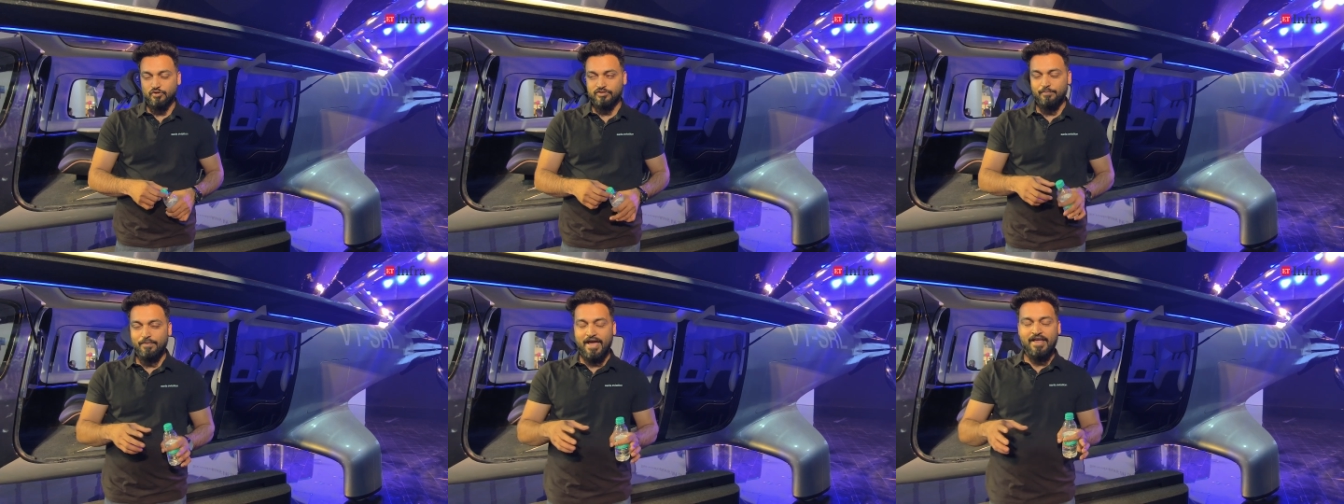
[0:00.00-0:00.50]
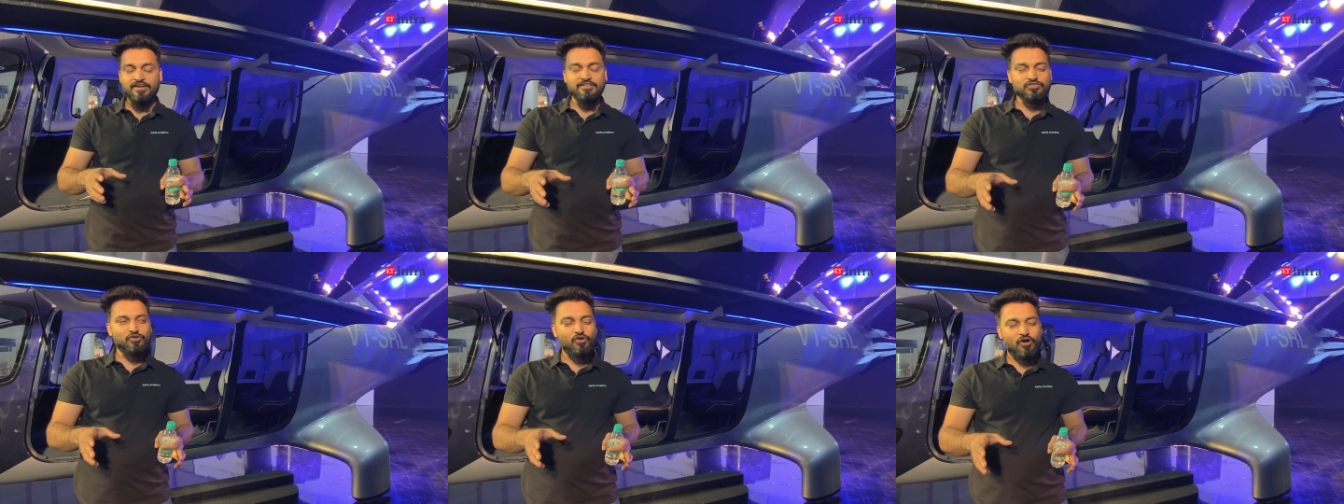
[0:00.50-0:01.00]
so the plan
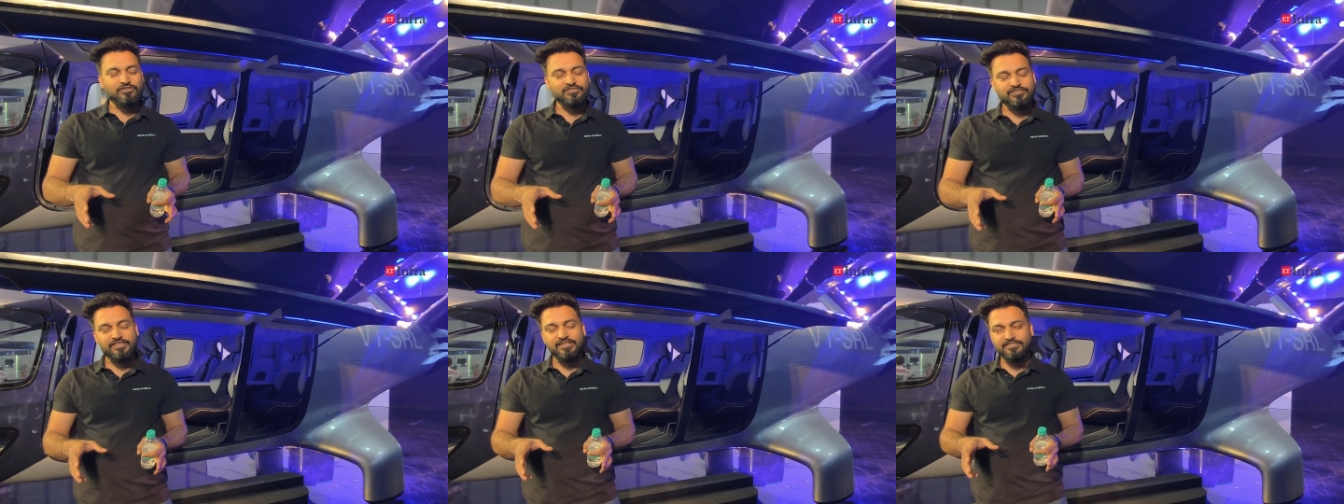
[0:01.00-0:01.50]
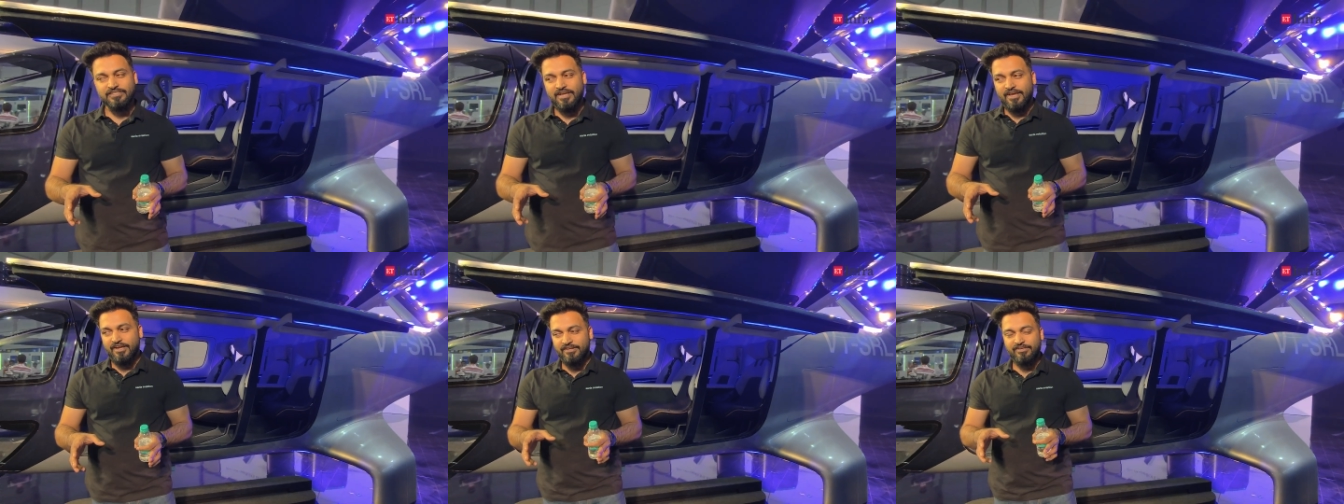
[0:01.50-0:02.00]
is to launch this
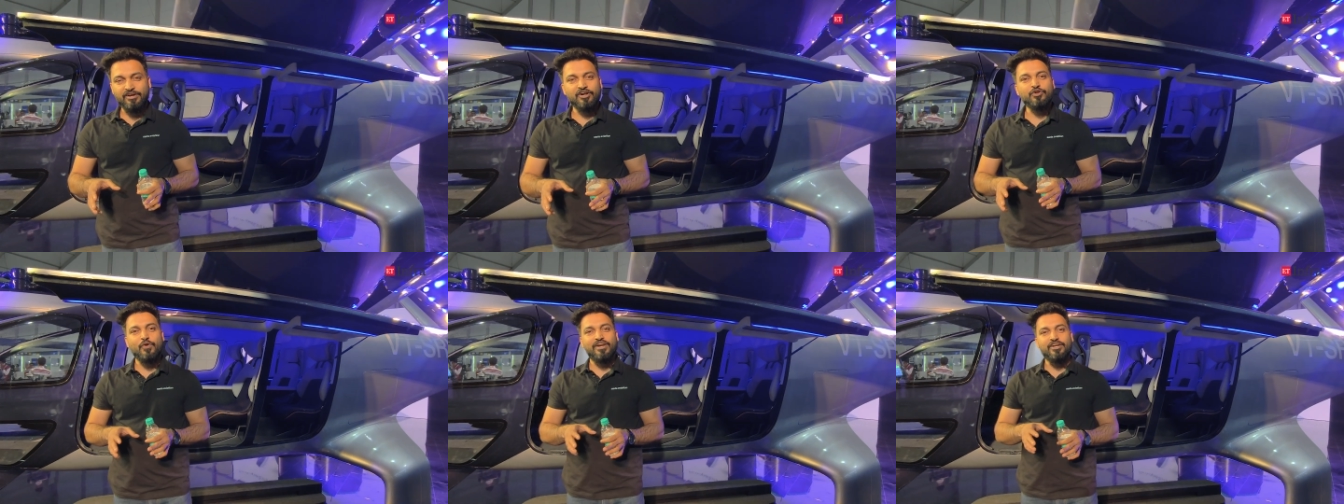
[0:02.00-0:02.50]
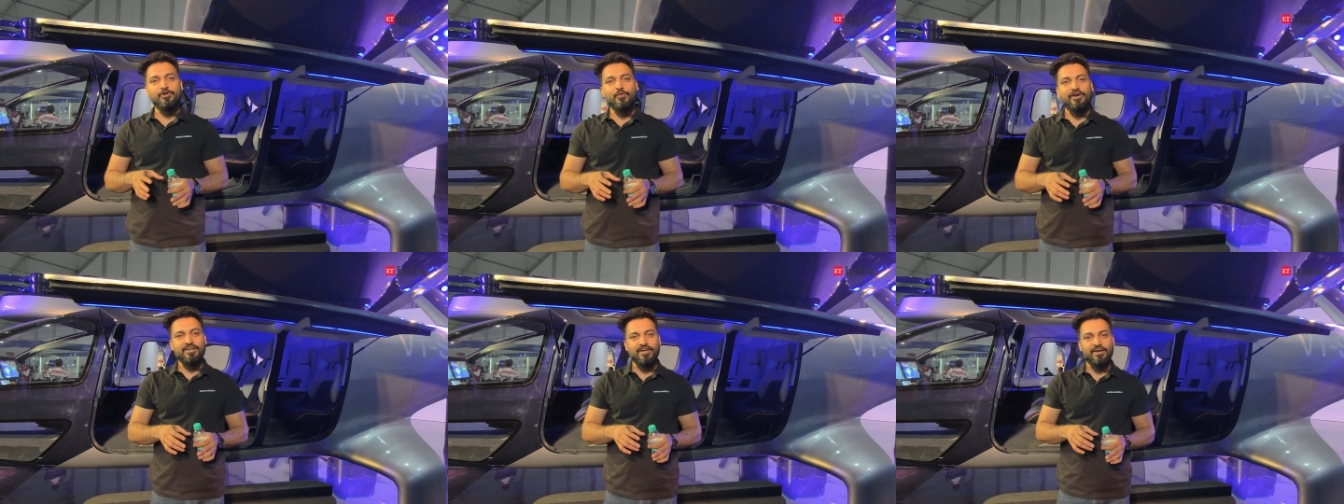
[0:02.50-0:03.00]
in year
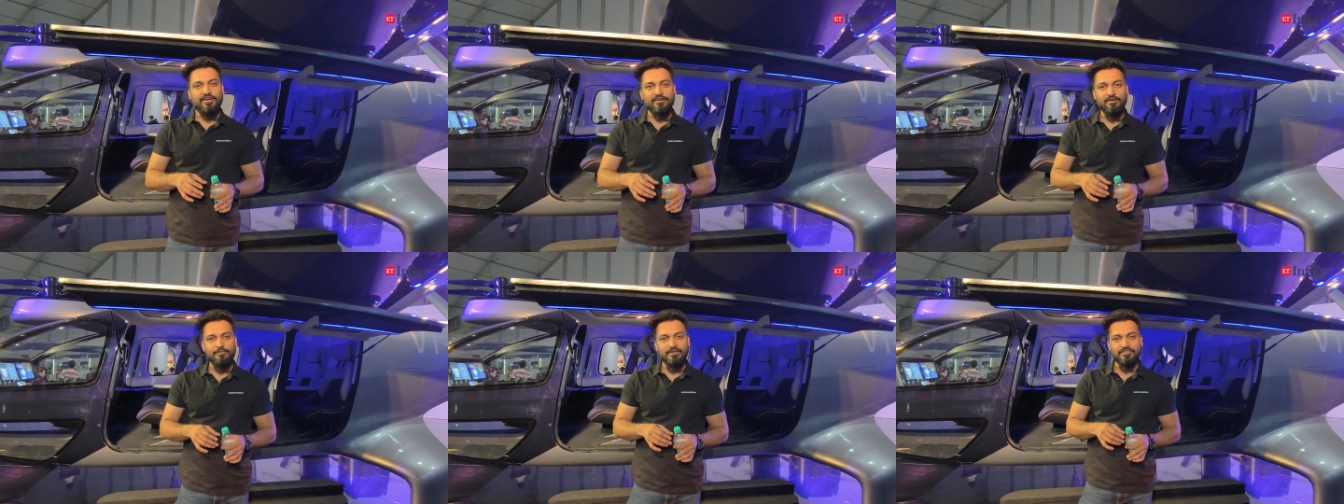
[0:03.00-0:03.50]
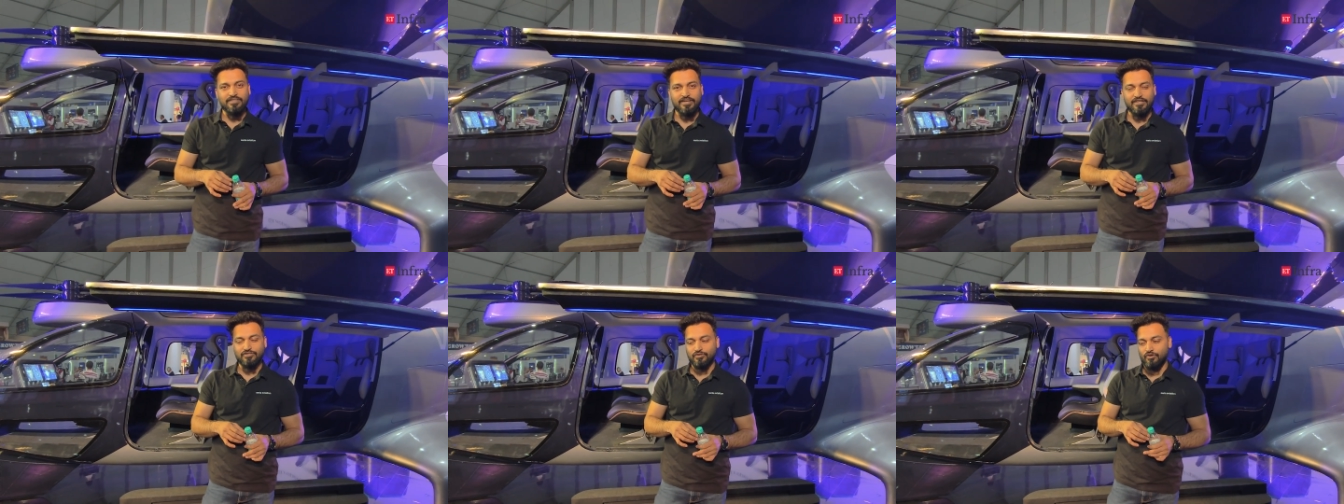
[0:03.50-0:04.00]
2028
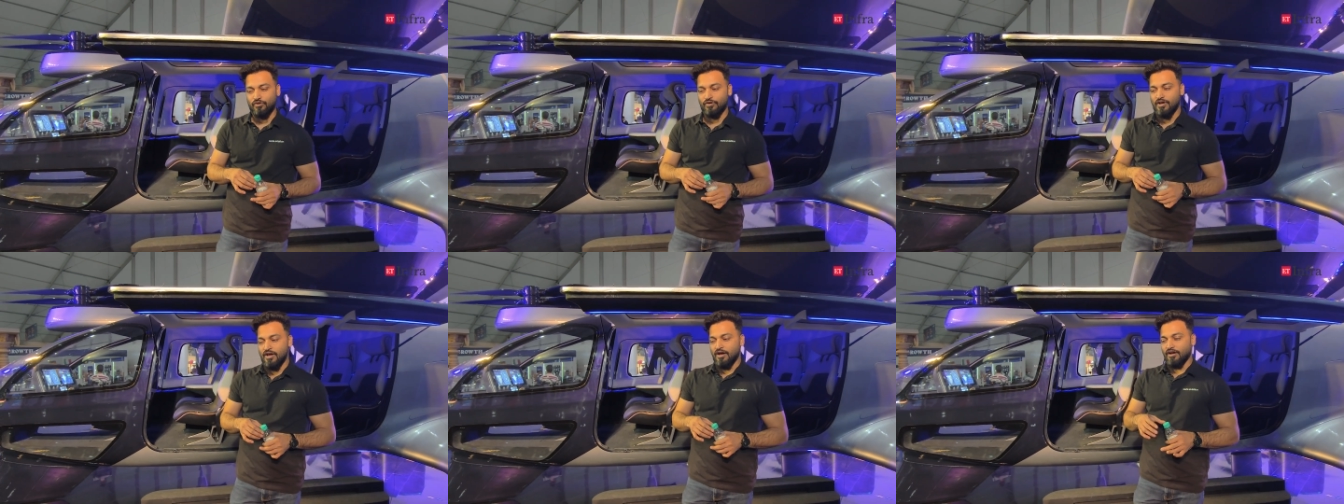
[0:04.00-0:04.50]
basically so